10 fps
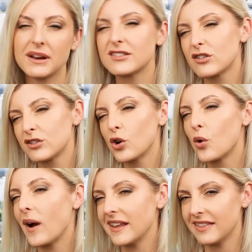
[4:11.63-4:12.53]
but it's just not
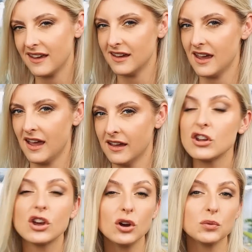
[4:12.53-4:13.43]
quite there yet.
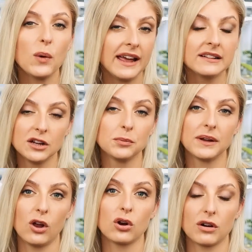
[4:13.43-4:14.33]
So you could wait a little
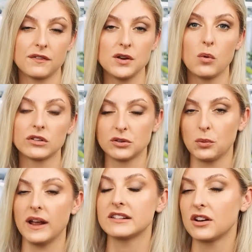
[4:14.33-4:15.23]
bit longer if you want to
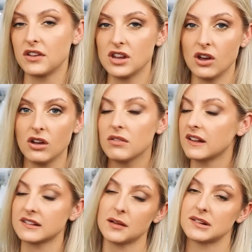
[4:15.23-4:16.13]
wait another year.
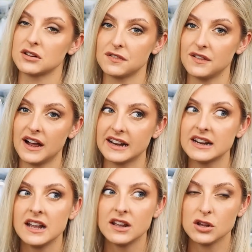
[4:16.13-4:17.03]
That's absolutely fine.
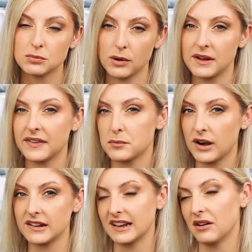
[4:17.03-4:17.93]
You can probably get the
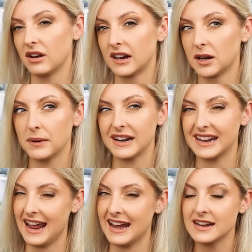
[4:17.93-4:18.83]
price down a little bit
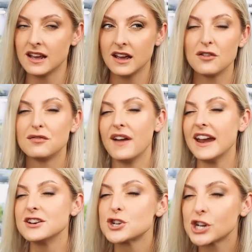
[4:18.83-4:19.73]
again.
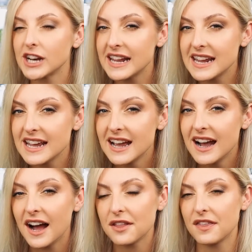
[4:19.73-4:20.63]
Eventually,
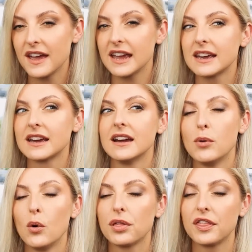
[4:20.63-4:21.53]
I think
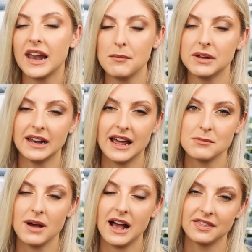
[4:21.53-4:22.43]
both the lemon
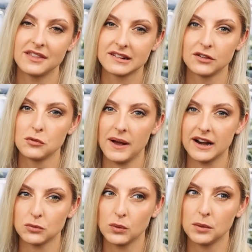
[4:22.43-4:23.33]
lime and the silver
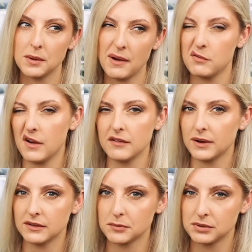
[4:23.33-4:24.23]
band will be about
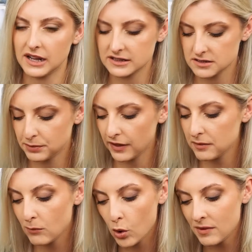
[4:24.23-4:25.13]
£5 a plant. But at
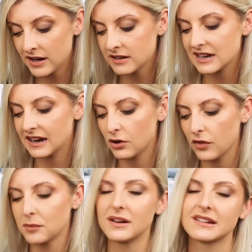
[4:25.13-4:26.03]
the moment, I've
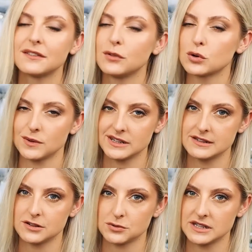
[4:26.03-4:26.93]
got them listed for
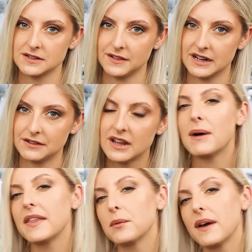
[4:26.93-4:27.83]
20 to 25.
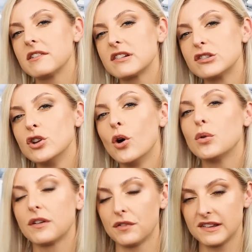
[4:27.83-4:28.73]
By the way, there is
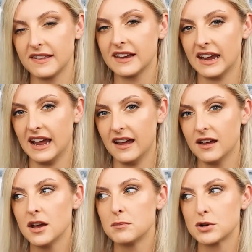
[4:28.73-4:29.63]
no difference in the
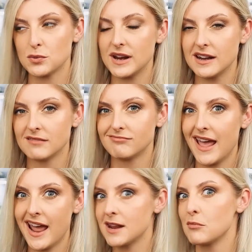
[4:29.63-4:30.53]
care between
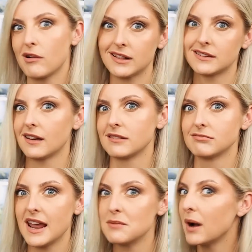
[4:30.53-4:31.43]
any Maranta.
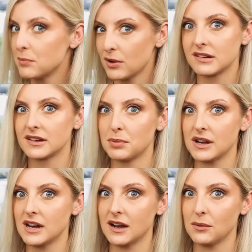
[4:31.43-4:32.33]
In my personal
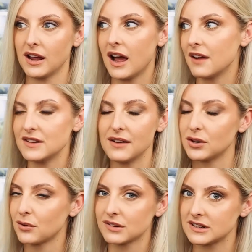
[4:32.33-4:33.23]
opinion anyway, I've never
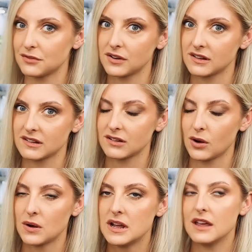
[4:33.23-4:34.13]
noticed a difference.
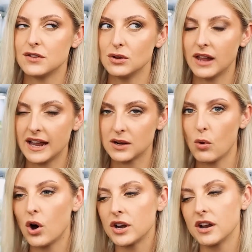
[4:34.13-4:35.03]
So if you like
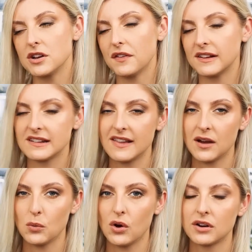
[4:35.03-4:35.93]
one and you fancy
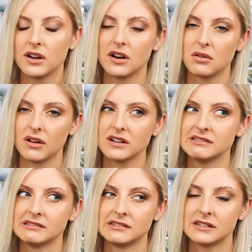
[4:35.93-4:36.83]
that one and you think,
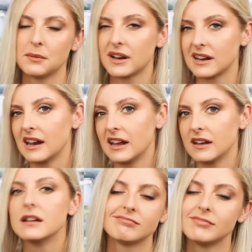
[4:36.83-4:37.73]
oh, am I going to kill
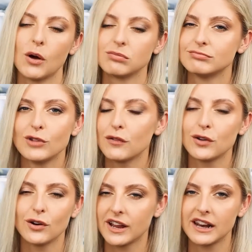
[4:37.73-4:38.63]
it? No, not if
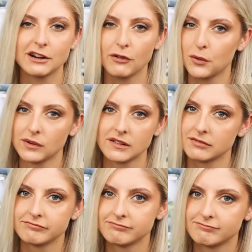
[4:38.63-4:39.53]
you're not killing your other
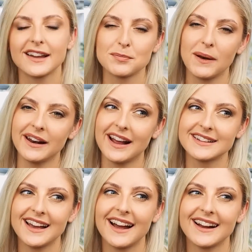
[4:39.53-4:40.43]
ones. Next plant,
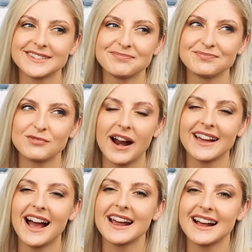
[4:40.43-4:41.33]

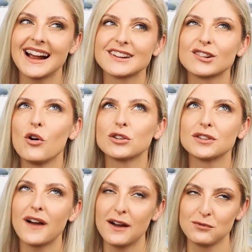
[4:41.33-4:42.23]
I sort
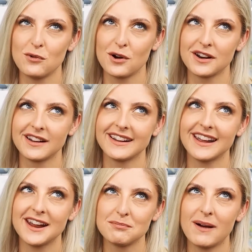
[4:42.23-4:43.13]
of have one
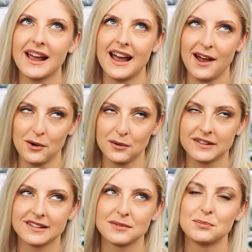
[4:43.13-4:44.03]
in my
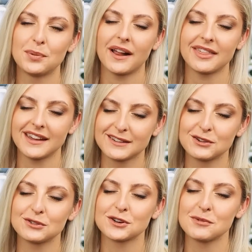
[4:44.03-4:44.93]
house, but I think it's
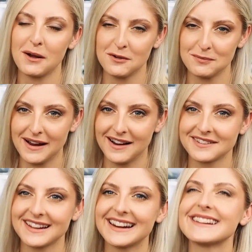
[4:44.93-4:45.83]
got to come out of my
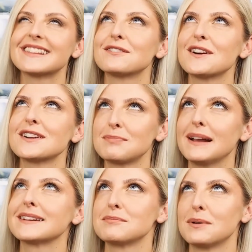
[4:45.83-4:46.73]
house. And it's the first
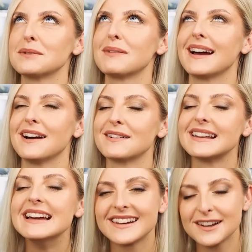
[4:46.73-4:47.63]
plant I've put in my house.
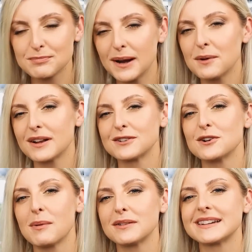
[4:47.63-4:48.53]
So the next plant I want to
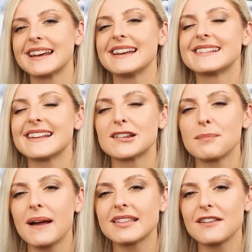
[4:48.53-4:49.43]
talk about today is the
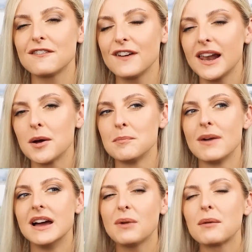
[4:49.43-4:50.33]

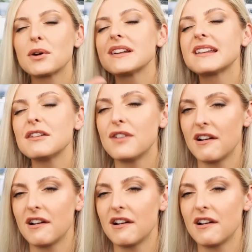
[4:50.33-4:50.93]
Spathiphyllum. I'm going to say